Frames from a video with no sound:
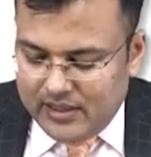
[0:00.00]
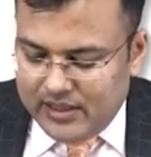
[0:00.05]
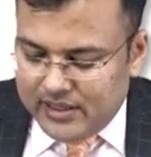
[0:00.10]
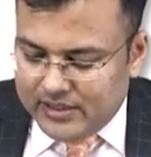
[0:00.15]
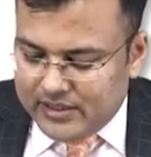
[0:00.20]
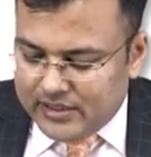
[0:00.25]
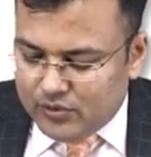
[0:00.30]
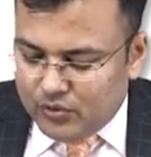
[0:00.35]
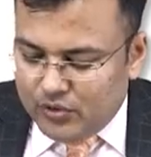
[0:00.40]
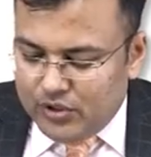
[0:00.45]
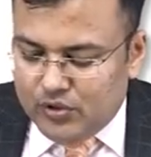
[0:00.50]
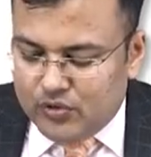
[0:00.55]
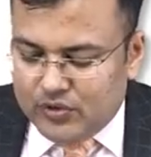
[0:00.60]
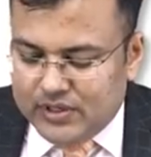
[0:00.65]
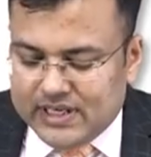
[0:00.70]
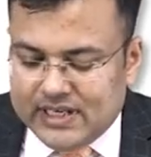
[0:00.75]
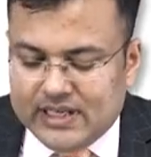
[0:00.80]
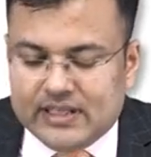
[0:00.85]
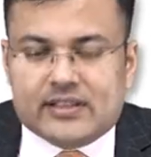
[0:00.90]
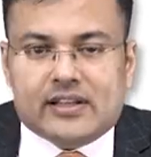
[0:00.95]
It is going to
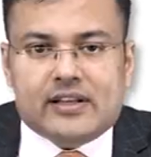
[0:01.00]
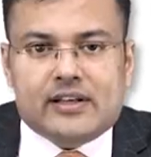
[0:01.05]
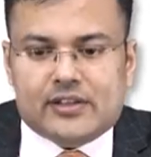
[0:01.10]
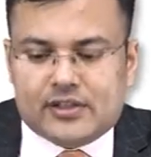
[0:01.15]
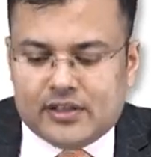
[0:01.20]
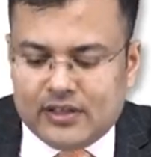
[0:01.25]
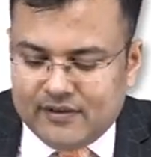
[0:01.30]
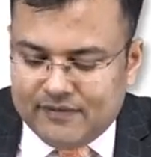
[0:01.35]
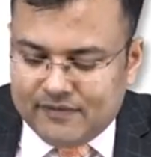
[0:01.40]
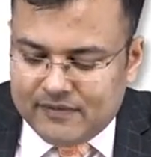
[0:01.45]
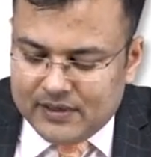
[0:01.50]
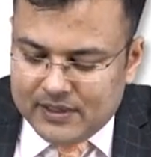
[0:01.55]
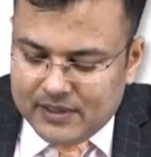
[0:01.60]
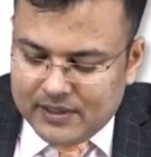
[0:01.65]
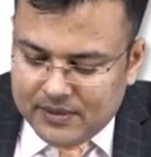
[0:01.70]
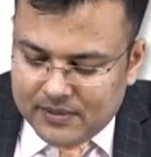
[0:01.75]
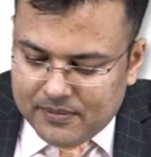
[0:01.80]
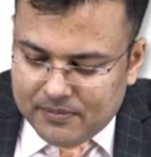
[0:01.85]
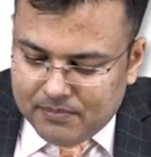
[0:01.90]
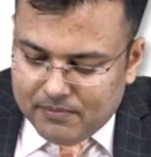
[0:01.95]
increase the risk of
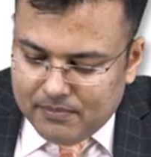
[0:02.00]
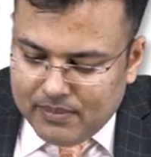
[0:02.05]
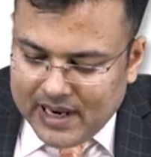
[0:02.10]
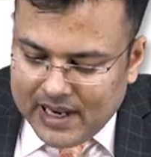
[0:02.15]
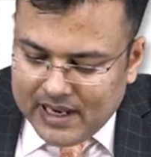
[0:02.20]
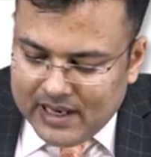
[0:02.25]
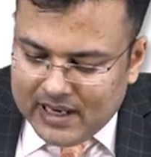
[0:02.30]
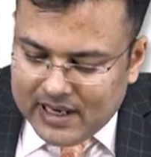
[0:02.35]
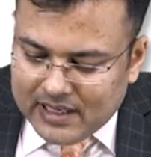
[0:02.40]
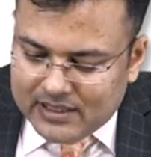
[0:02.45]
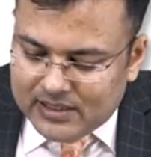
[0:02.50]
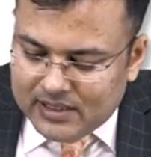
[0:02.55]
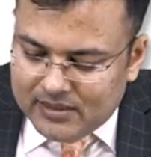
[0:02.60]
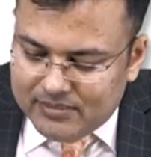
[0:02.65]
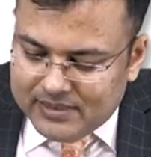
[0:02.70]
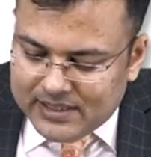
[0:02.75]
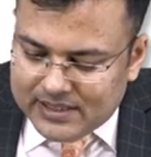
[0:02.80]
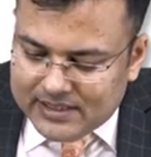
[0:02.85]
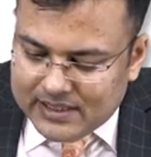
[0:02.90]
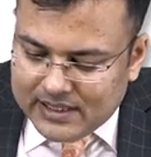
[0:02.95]
bilateral
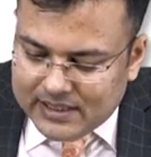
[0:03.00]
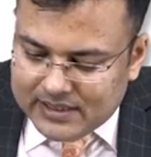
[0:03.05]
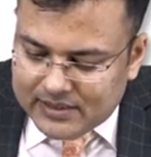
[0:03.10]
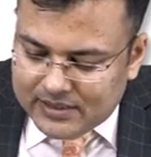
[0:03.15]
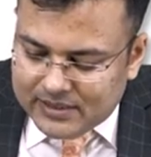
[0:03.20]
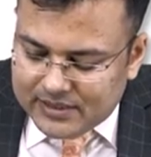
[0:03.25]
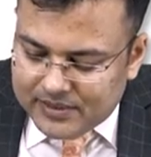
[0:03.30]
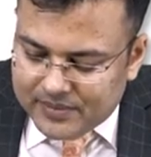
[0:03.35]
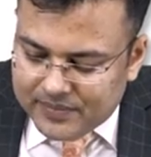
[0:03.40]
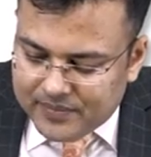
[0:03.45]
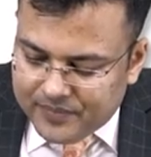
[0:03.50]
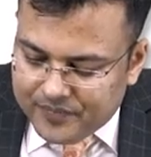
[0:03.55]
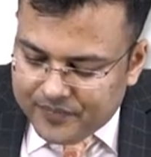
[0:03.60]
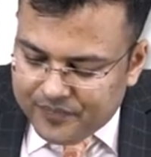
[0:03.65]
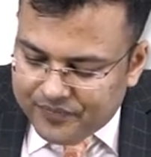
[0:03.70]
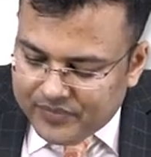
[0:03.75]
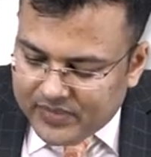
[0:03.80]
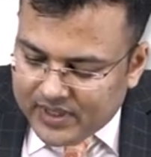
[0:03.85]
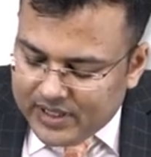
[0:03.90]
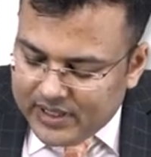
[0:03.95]
breast cancer.
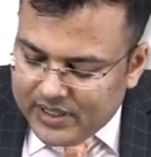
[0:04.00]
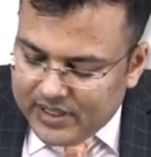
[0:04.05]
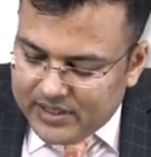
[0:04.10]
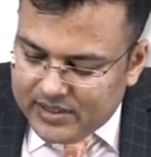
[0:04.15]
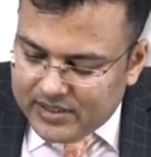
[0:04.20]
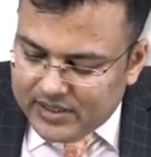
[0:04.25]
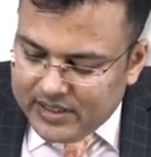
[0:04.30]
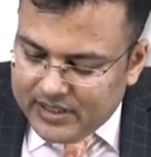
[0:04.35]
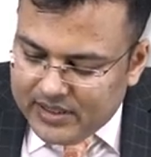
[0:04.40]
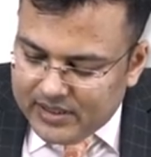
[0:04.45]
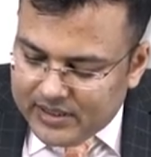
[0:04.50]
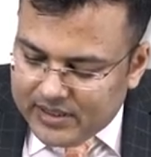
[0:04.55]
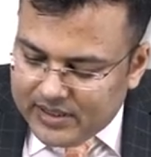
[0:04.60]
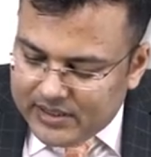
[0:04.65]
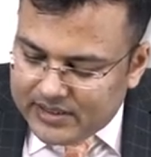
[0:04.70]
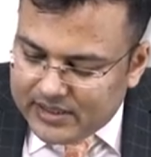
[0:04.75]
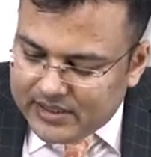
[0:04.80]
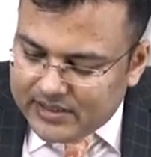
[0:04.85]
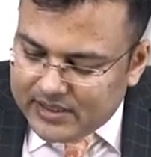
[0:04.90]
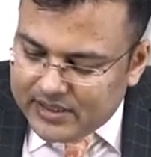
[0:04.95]
It
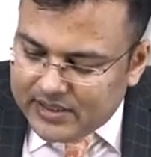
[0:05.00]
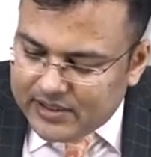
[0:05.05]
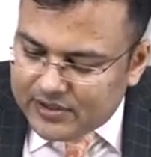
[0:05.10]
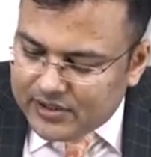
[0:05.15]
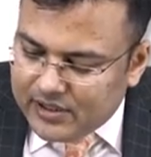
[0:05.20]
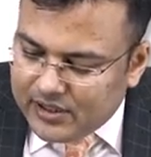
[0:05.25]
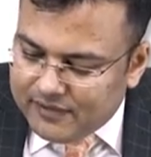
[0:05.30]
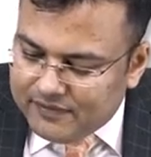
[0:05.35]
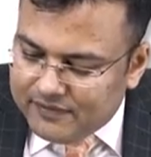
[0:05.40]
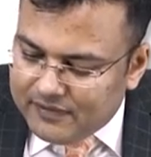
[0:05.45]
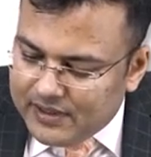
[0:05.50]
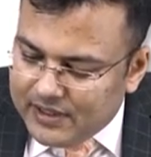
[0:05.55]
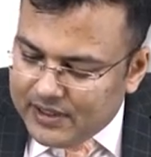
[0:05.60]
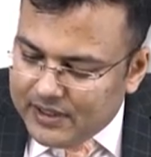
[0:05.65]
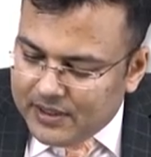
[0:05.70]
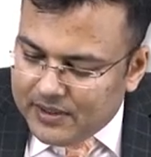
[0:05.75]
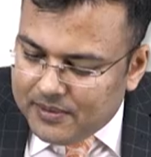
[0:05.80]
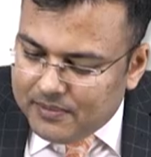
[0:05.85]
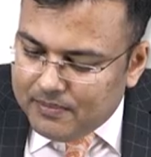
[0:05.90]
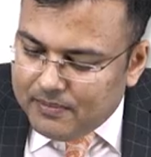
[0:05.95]
increases the risk of
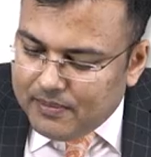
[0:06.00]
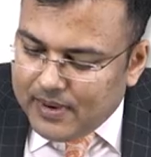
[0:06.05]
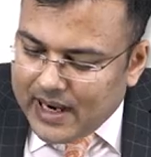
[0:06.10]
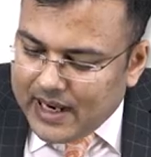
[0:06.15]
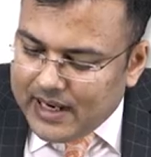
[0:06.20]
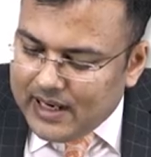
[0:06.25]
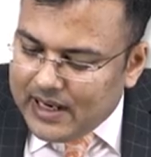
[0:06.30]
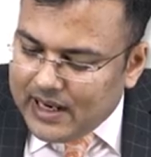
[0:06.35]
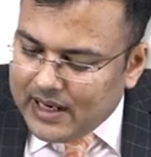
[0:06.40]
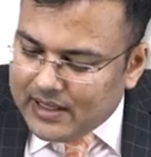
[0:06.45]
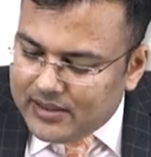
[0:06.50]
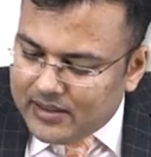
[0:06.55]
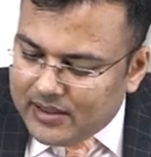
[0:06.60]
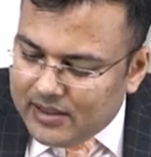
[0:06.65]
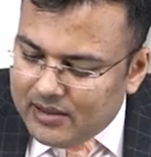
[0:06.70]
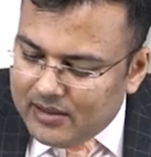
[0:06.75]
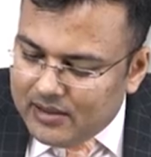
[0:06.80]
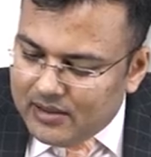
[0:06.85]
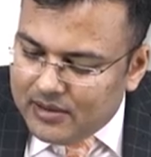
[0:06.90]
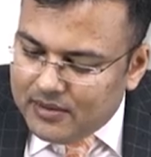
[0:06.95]

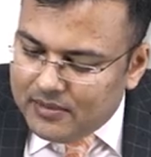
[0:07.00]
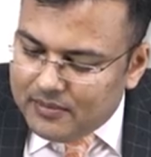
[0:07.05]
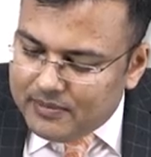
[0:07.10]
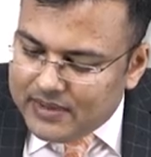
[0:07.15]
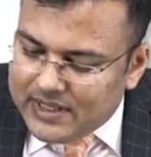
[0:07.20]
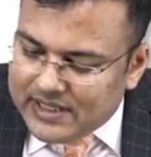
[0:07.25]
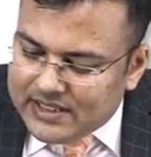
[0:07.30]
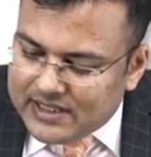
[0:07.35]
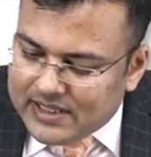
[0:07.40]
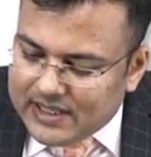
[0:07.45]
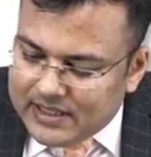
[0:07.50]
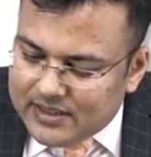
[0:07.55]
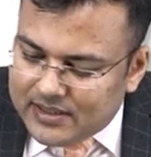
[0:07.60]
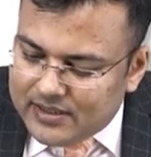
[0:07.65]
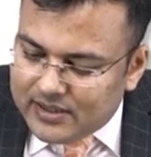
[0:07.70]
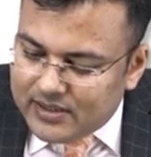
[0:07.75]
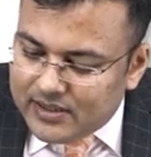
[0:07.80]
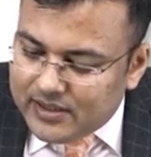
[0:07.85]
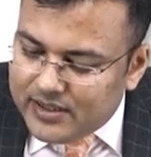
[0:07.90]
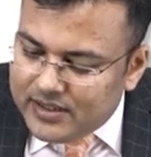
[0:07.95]
bilateral breast
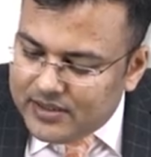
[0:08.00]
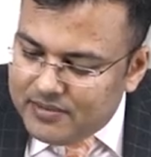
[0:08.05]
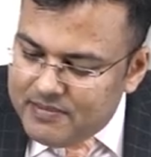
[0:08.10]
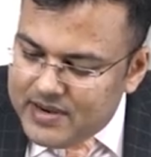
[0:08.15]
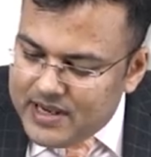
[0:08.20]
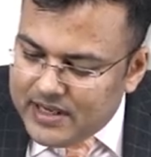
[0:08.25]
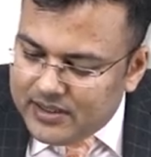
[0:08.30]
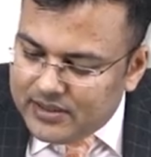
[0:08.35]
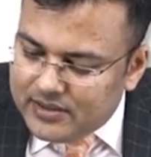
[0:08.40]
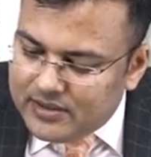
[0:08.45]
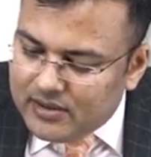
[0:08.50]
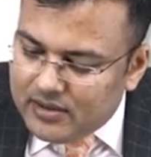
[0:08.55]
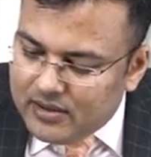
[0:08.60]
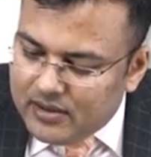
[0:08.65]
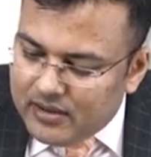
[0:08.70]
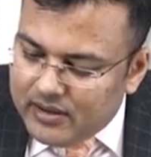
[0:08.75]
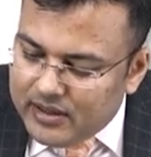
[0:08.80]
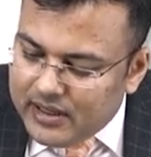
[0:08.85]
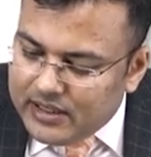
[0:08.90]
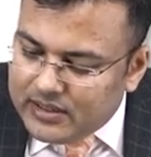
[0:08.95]
cancer. It means
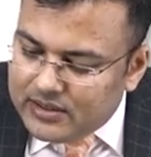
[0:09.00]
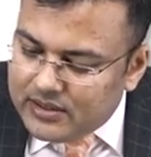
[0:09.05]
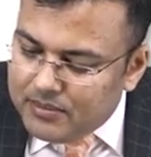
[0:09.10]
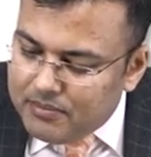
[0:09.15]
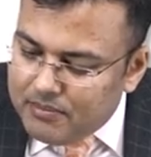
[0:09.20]
it's a